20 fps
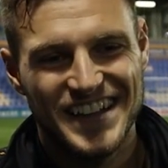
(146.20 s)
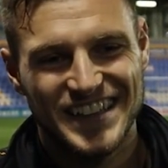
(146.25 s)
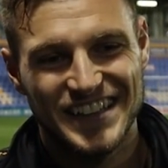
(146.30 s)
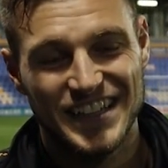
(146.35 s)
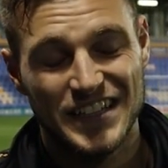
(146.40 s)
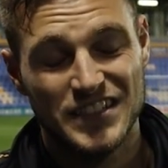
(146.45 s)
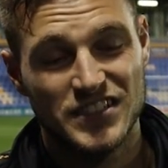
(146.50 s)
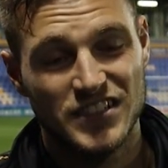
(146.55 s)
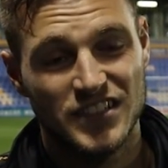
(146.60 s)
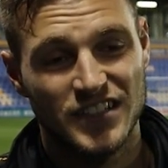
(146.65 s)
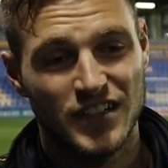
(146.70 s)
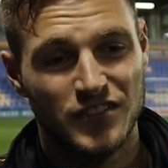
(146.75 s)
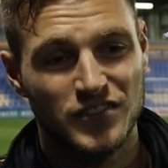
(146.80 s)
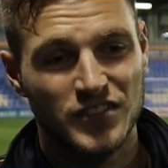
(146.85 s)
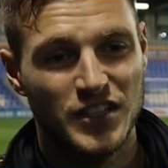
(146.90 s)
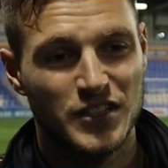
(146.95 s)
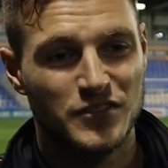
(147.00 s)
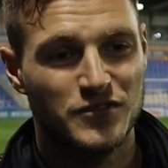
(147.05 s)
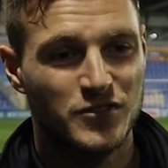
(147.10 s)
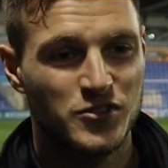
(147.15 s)
that's uh, I
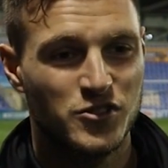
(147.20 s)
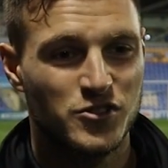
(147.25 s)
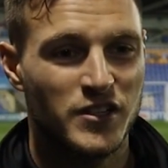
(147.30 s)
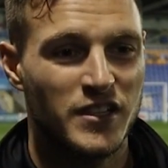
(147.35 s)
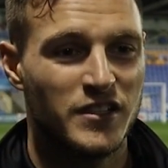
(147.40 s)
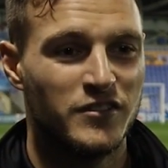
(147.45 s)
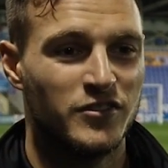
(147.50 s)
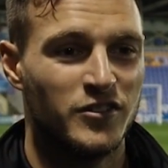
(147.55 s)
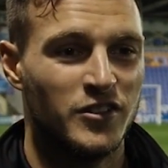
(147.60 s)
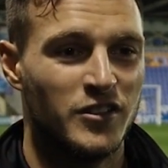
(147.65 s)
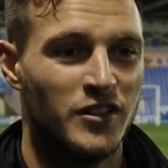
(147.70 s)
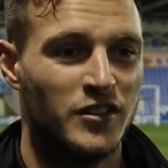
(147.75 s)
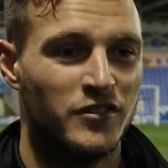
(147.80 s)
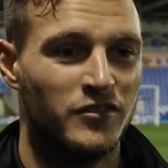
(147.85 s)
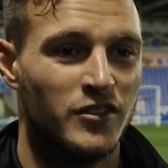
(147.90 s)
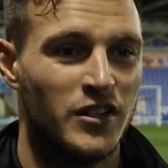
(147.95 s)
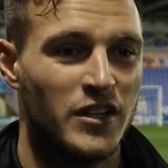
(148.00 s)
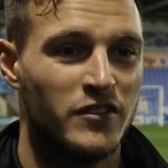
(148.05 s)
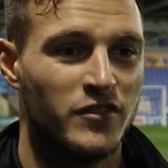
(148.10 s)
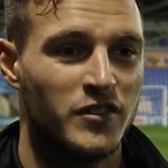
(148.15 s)
think that's frustrating for uh,
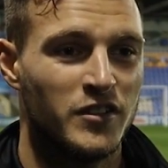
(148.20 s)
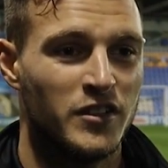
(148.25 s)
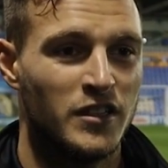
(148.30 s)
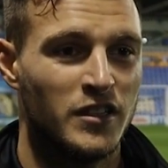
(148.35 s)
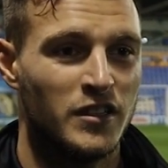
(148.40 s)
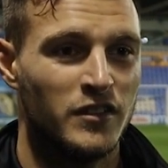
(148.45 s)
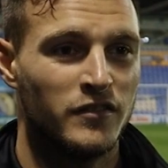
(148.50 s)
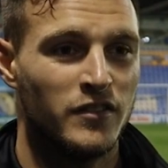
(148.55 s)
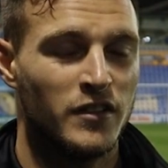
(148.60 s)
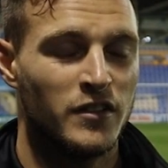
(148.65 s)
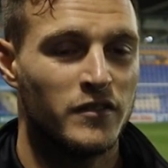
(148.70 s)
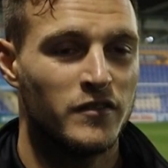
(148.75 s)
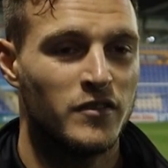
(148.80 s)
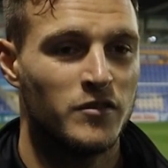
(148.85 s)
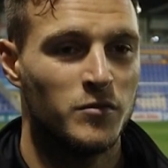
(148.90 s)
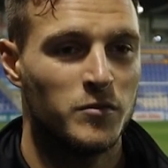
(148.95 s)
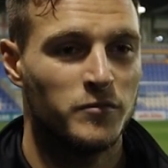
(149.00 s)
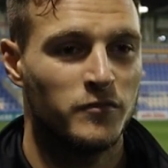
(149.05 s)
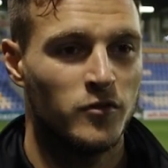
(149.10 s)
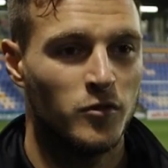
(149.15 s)
for every uh, for every
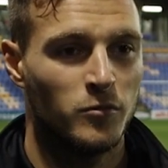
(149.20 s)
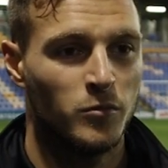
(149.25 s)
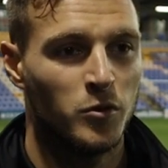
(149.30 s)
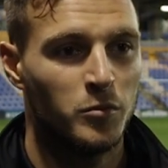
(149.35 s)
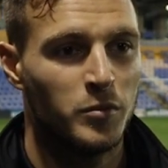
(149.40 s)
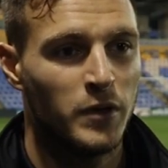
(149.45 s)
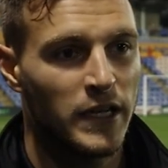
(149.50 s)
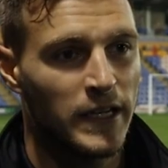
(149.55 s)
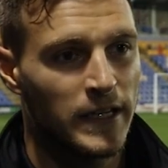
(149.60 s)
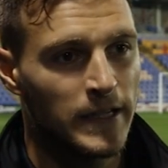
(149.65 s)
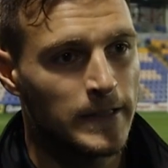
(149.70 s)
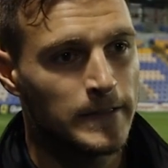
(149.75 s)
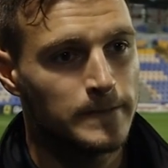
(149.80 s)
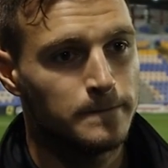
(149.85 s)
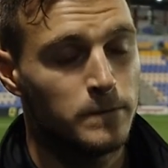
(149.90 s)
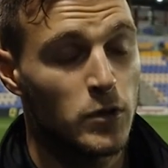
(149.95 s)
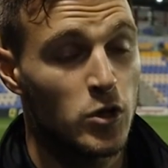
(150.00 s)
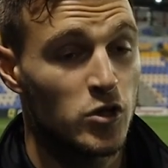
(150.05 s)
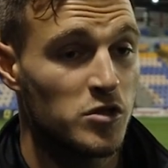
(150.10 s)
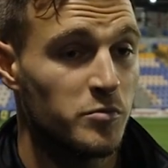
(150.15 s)
football player
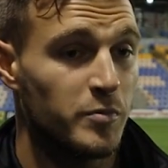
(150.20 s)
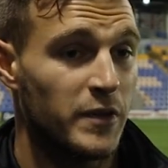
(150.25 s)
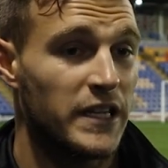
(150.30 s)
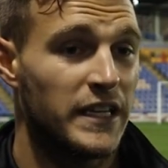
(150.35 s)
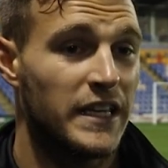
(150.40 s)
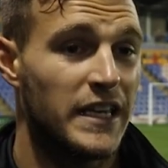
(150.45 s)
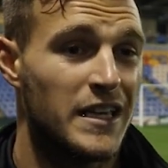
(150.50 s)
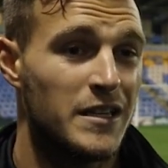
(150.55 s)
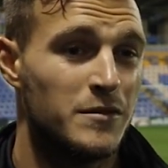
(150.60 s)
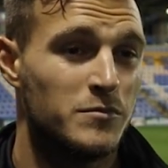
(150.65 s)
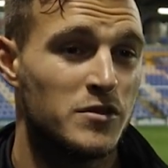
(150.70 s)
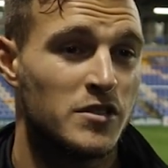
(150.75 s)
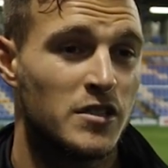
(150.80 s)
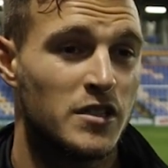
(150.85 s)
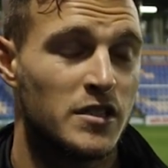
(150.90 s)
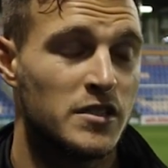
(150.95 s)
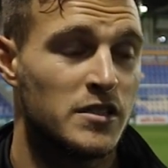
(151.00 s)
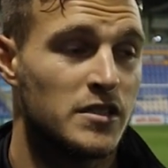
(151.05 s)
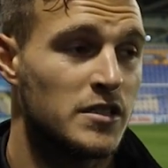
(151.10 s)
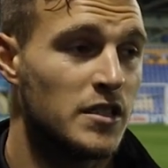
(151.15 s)
not to play games
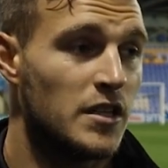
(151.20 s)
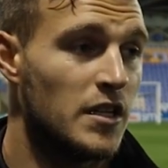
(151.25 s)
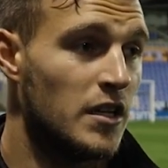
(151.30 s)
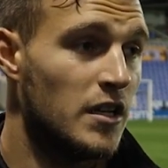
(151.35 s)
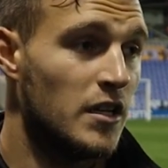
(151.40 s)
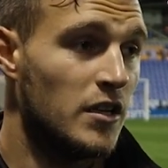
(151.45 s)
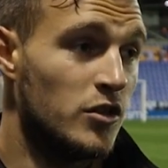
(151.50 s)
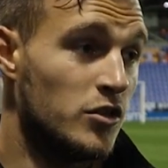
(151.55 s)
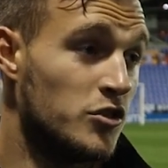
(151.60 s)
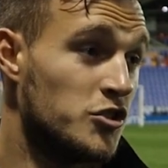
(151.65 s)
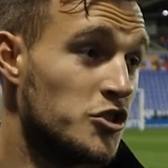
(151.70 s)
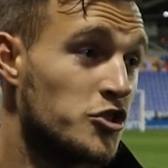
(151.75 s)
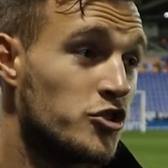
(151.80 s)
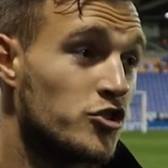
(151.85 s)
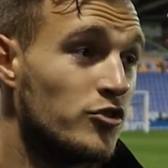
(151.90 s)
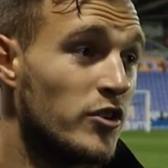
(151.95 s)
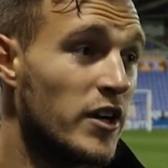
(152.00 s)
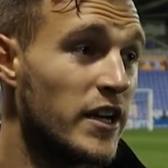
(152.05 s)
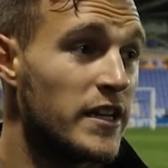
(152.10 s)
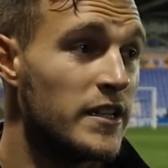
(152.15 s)
because you just
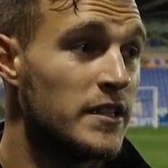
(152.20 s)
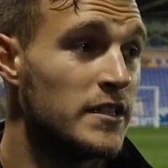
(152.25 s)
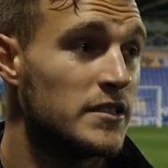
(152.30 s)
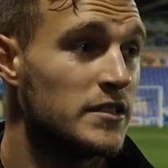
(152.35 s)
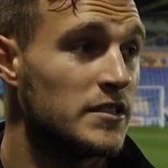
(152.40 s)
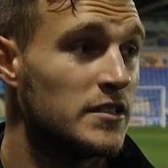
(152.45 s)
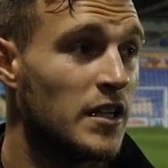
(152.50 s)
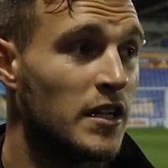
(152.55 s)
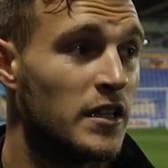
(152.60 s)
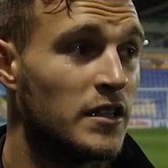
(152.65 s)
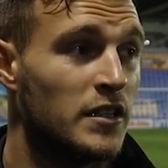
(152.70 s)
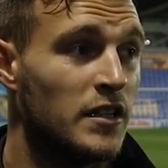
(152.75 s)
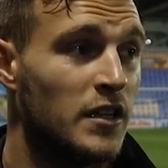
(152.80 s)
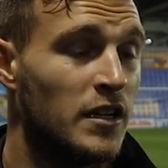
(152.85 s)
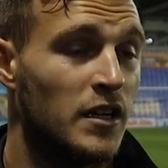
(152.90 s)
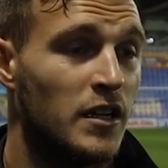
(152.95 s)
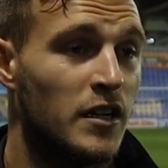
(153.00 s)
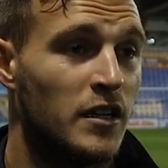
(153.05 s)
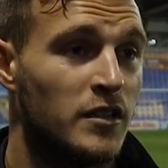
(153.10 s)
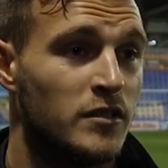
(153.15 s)
drain and
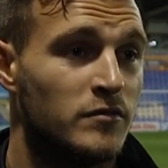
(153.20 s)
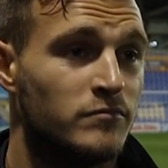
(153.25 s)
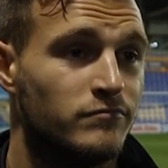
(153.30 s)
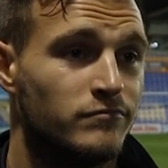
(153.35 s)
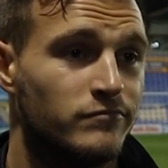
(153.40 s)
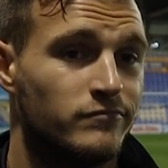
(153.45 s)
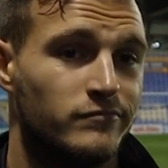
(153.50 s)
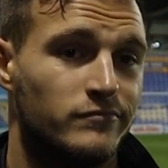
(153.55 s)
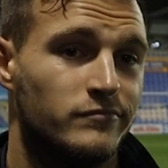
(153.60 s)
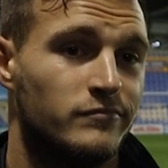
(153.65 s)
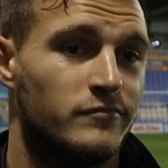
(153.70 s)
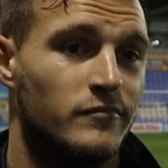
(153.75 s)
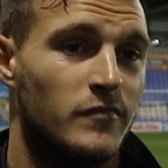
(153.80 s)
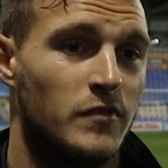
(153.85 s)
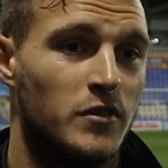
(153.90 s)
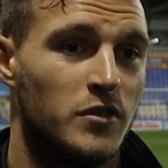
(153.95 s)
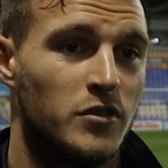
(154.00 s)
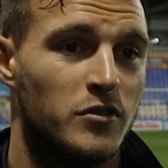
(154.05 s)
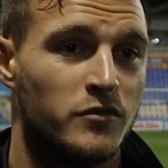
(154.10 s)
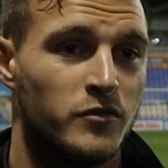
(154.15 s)
uh,
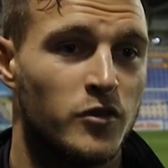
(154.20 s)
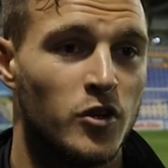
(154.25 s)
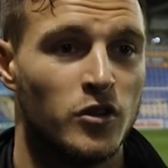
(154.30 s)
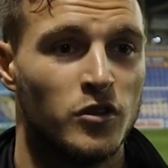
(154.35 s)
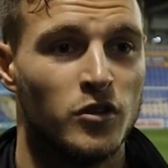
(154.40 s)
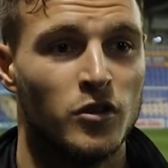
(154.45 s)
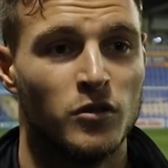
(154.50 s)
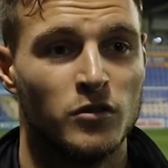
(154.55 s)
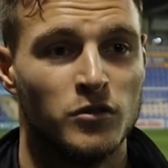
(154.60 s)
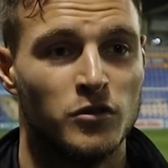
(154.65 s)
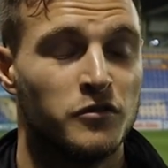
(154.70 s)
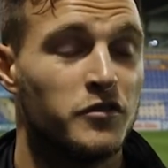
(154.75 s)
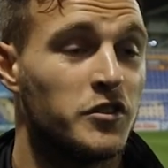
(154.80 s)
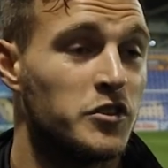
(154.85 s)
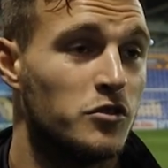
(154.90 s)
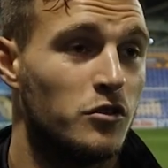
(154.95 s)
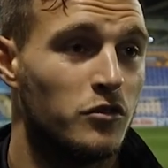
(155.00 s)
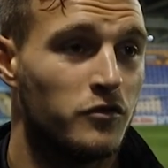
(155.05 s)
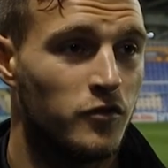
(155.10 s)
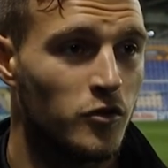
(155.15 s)
you've got no nothing
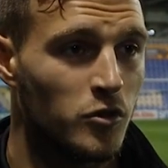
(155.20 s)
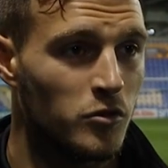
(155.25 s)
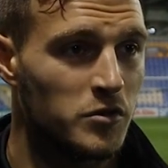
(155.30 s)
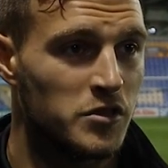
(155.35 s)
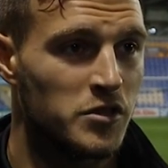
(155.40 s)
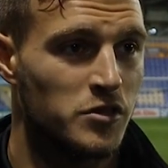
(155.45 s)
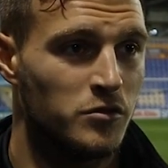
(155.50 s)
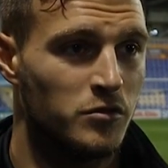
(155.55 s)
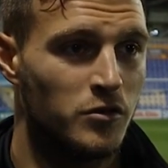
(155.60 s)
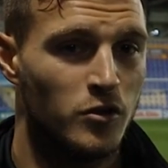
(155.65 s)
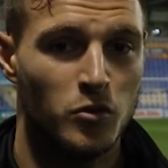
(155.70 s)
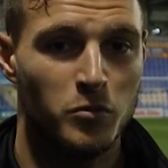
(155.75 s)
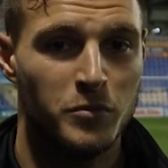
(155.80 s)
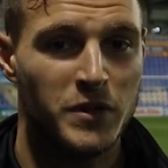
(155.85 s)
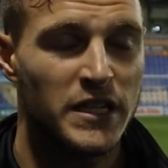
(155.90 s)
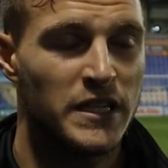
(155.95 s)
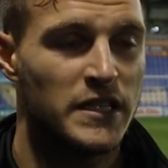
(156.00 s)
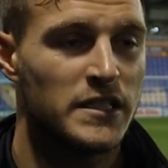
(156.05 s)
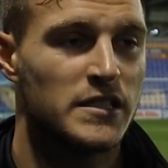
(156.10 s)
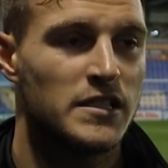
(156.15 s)
to look forward to, no
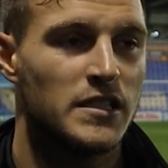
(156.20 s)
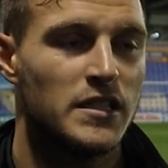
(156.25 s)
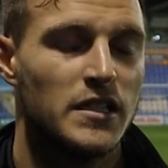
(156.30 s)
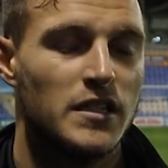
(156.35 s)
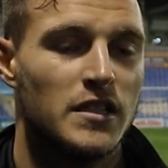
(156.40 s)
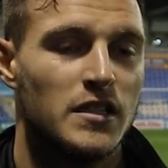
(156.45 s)
minutes.